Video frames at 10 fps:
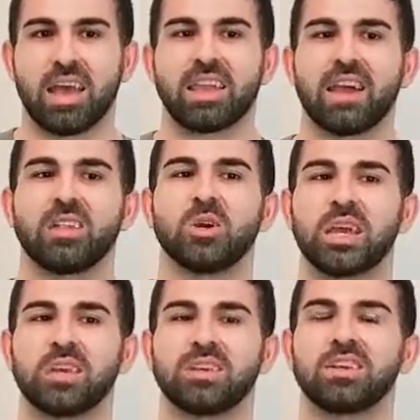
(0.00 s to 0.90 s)

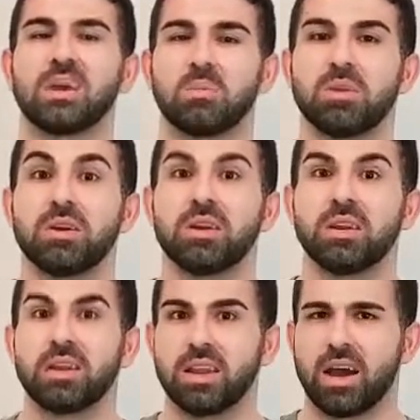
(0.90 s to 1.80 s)
Collocation number
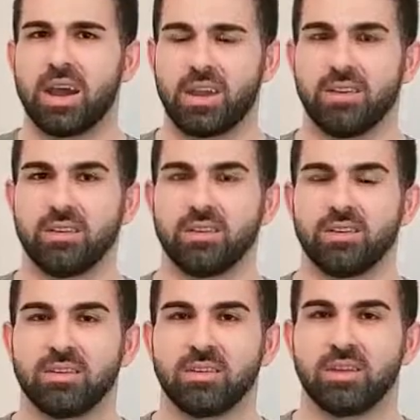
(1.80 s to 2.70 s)
9.
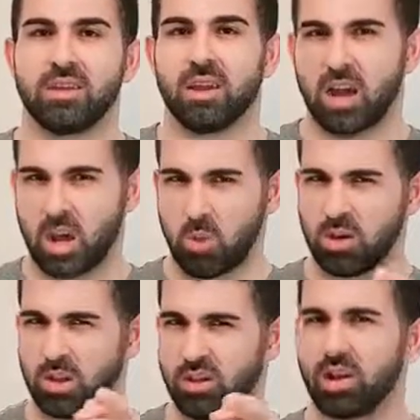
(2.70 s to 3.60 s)
I
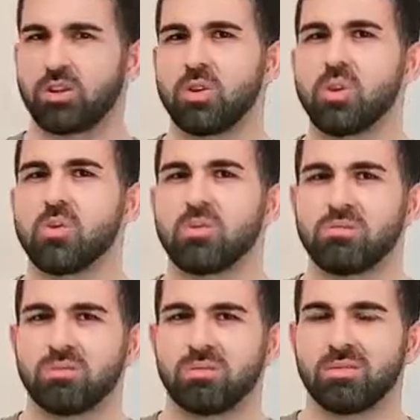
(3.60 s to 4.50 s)
want to talk to you.
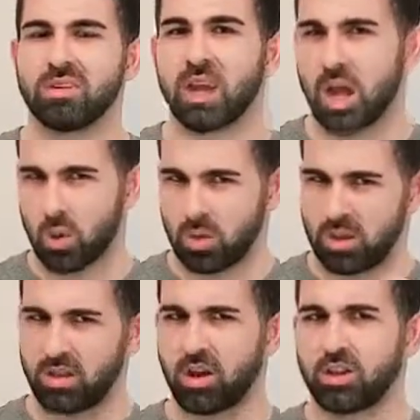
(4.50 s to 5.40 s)
I want to
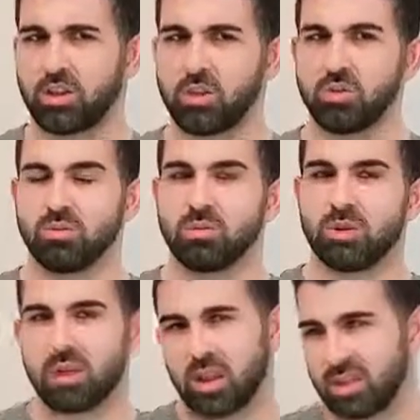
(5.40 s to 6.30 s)
talk to you.
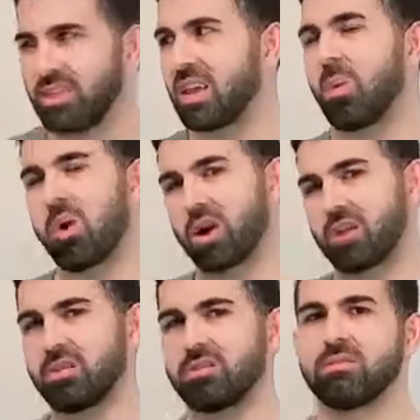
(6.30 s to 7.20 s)
Let's take a
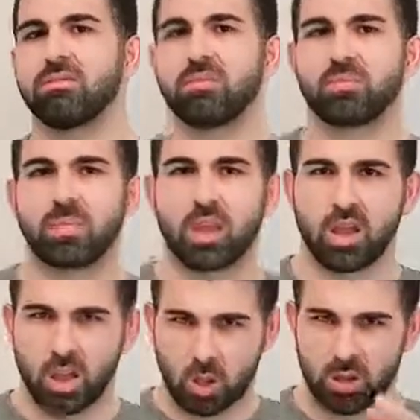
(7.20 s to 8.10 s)
walk.
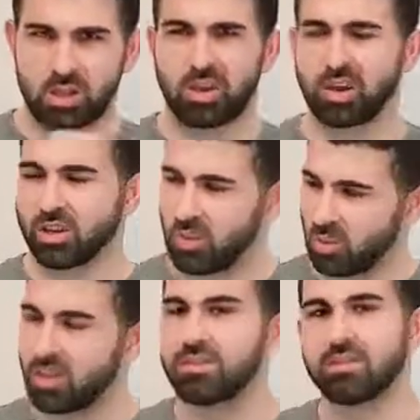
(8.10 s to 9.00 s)
I want to talk to you.
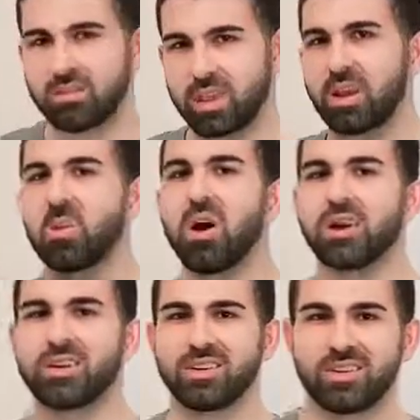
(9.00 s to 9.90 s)
Let's take a
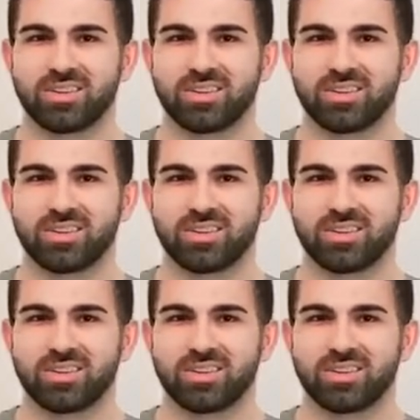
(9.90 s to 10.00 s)
walk.